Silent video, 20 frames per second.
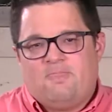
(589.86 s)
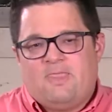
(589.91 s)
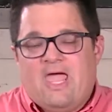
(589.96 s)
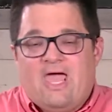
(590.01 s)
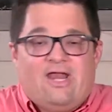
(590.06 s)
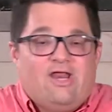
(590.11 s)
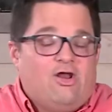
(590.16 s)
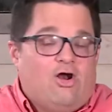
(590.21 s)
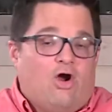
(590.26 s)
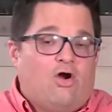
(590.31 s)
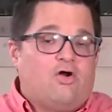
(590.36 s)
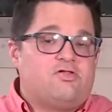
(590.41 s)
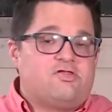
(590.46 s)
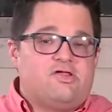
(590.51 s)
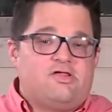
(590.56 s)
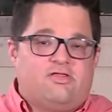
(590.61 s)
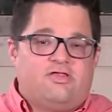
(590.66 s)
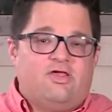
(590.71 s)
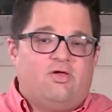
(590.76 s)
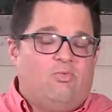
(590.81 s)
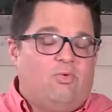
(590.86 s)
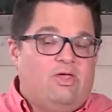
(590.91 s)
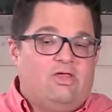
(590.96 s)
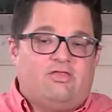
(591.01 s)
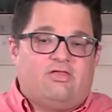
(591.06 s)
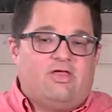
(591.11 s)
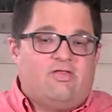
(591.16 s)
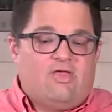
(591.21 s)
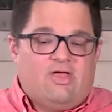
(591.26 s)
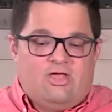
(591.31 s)
And at RCC, we
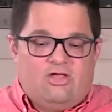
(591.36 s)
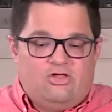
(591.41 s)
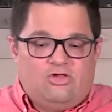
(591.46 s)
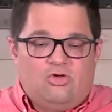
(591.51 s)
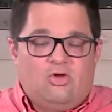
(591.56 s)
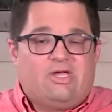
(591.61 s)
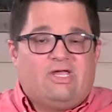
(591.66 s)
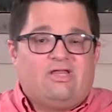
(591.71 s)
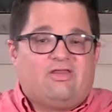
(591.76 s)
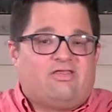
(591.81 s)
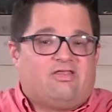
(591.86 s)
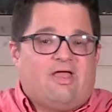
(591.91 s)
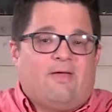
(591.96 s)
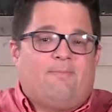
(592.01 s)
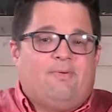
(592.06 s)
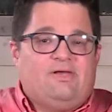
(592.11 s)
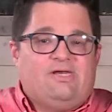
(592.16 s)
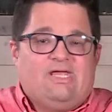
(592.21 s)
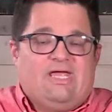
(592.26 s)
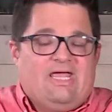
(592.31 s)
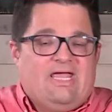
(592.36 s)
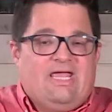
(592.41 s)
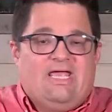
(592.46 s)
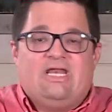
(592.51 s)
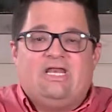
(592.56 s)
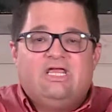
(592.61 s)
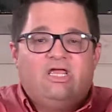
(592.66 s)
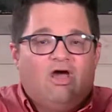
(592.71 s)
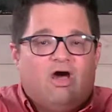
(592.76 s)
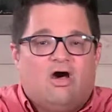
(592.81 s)
say that you can step into
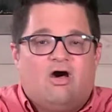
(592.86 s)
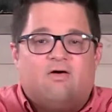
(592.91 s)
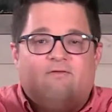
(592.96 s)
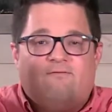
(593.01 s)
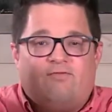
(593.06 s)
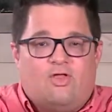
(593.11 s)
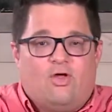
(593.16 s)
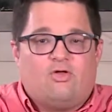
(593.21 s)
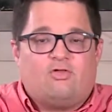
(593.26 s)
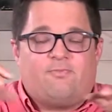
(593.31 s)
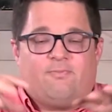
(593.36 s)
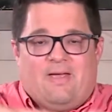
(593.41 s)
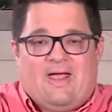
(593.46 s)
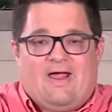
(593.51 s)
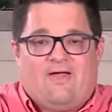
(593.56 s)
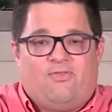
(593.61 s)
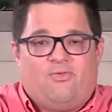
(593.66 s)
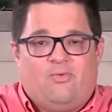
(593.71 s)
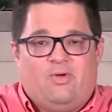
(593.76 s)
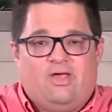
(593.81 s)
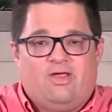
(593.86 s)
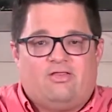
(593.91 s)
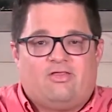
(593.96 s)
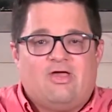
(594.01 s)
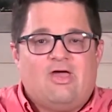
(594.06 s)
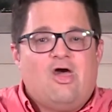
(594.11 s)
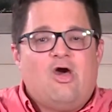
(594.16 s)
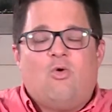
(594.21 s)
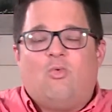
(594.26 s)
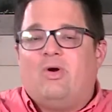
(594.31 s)
any of those pathways
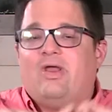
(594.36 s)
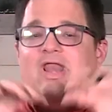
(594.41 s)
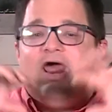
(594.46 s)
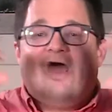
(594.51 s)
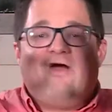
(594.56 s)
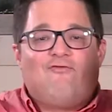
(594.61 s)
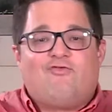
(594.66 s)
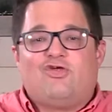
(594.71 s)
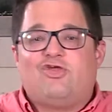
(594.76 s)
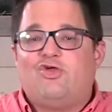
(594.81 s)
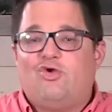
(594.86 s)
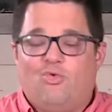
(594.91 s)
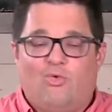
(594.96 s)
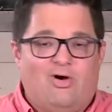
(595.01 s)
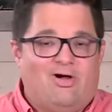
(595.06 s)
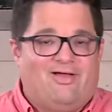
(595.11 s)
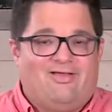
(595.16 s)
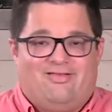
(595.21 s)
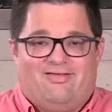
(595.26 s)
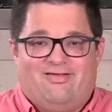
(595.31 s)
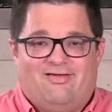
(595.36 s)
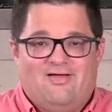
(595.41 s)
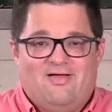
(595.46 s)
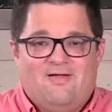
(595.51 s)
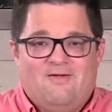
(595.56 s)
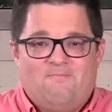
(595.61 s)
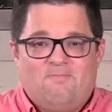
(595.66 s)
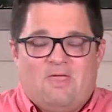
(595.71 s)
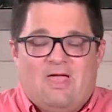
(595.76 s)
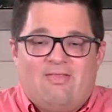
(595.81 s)
whenever you want.
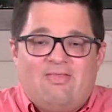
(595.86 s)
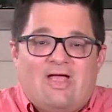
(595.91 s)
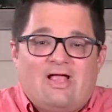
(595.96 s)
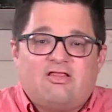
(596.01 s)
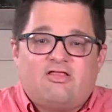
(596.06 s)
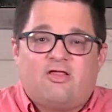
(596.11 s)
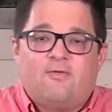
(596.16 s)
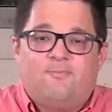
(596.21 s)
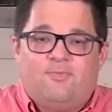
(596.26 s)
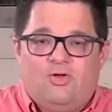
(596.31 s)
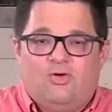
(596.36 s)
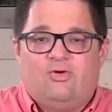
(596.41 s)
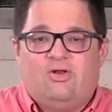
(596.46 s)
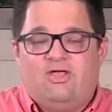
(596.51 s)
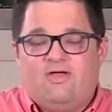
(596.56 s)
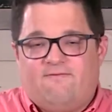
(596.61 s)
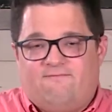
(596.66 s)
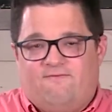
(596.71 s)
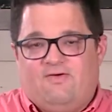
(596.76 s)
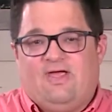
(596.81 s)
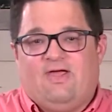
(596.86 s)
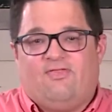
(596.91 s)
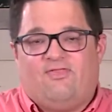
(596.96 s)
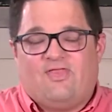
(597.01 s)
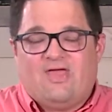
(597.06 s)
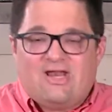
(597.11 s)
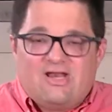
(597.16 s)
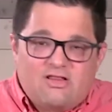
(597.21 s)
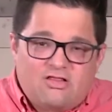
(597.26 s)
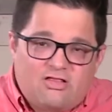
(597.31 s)
And that's the beauty of faith,
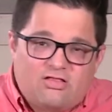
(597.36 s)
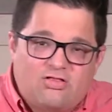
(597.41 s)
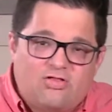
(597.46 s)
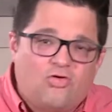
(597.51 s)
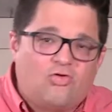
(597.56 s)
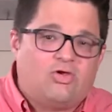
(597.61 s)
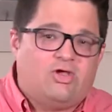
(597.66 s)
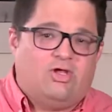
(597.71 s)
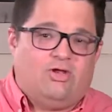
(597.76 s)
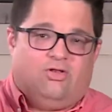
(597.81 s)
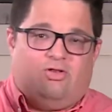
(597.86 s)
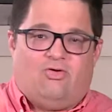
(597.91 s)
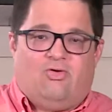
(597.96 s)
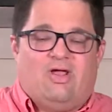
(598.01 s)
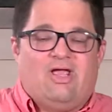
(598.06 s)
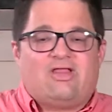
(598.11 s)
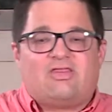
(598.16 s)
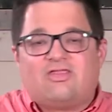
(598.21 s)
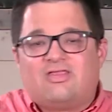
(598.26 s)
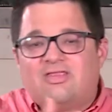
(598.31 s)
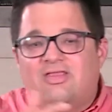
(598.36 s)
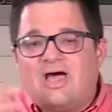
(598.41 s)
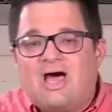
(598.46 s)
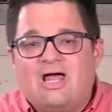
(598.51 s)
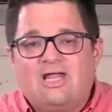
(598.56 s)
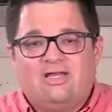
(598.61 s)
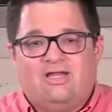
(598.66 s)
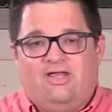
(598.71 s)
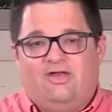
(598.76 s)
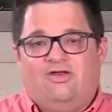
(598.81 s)
that it's circular. It's
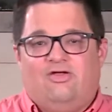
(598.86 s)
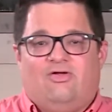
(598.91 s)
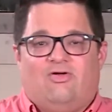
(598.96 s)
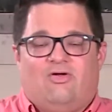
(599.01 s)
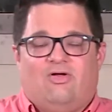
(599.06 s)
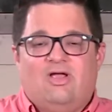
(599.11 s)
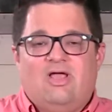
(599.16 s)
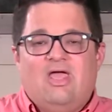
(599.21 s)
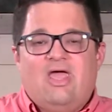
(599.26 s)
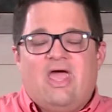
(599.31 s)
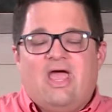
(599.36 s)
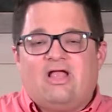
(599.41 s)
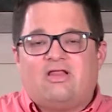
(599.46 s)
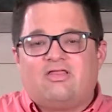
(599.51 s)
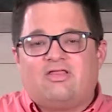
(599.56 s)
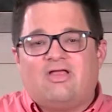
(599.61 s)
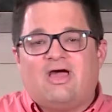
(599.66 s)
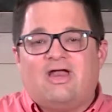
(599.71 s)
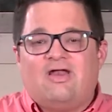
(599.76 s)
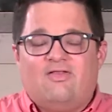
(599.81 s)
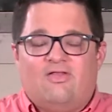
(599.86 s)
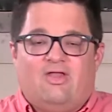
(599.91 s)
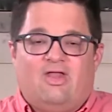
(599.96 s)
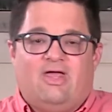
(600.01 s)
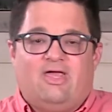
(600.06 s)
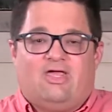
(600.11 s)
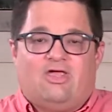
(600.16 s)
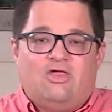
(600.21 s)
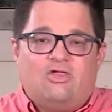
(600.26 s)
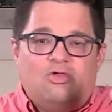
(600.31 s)
not linear. It's not
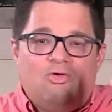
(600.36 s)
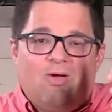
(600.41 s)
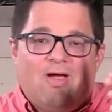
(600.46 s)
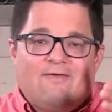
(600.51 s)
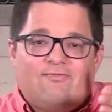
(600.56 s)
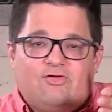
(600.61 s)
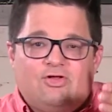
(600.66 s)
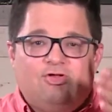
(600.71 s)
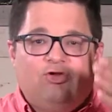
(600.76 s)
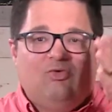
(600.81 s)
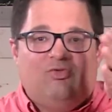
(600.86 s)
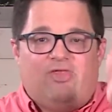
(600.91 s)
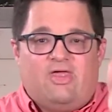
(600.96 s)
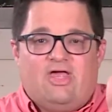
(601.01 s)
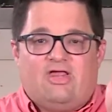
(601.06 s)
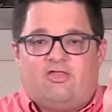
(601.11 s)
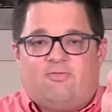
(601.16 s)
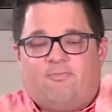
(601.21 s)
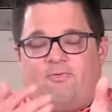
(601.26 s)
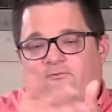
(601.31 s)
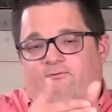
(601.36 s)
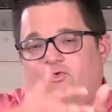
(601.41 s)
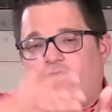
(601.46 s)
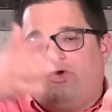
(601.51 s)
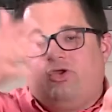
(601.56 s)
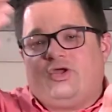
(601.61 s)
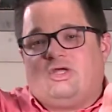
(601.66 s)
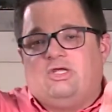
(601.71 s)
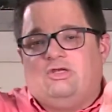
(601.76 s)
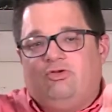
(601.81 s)
like you have to do this before
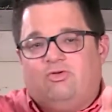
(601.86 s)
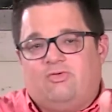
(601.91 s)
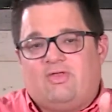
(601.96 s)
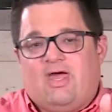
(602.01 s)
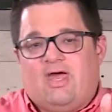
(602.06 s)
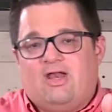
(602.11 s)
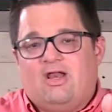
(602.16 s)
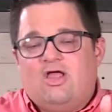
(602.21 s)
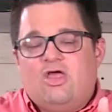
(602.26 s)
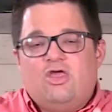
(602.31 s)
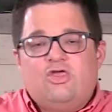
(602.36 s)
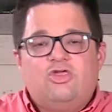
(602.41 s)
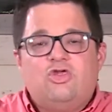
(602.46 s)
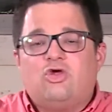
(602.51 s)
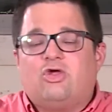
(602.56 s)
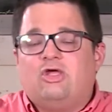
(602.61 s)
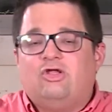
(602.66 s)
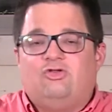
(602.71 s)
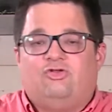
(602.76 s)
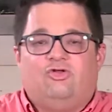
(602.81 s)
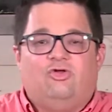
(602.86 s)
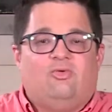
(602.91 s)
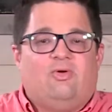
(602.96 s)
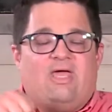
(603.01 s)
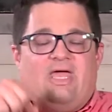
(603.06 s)
you can do that. You can do